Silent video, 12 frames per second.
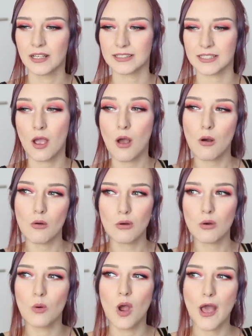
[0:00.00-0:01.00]
Like saying,
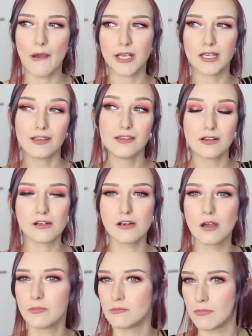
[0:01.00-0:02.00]
oh, a key that
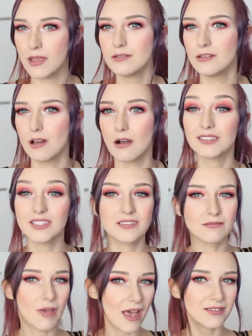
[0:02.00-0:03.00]
can open many locks
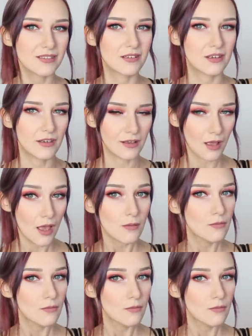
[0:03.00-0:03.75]
is a master key,